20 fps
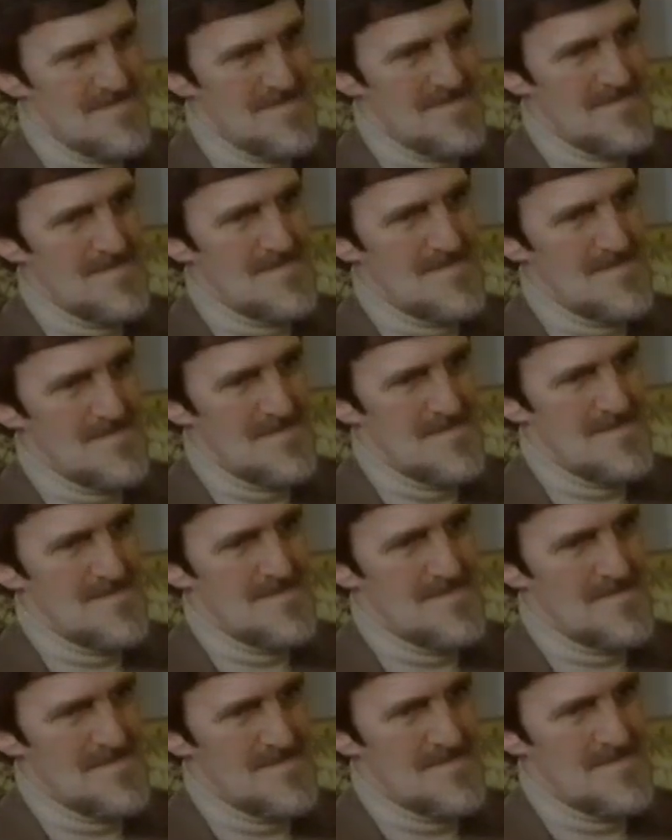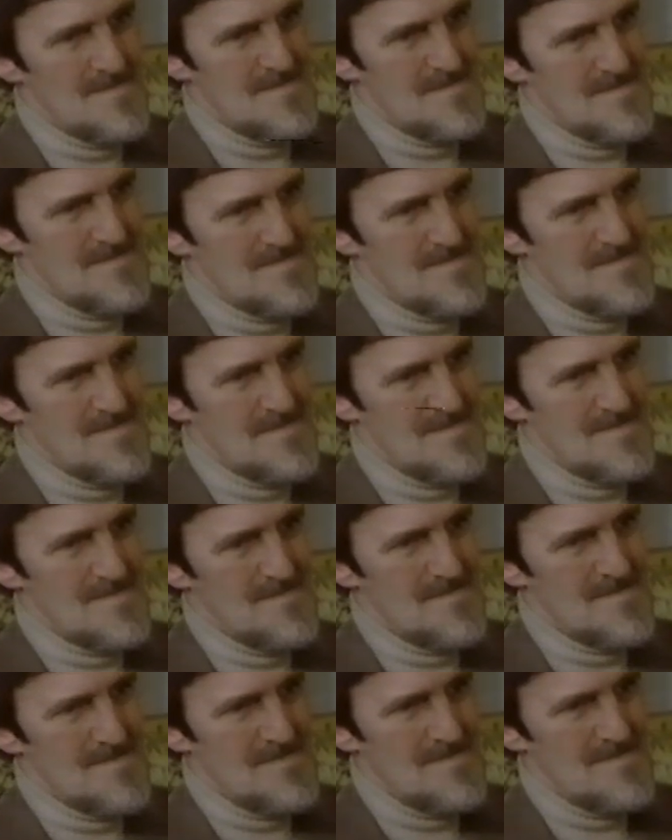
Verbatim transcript: to. You know, it's not our divine right to win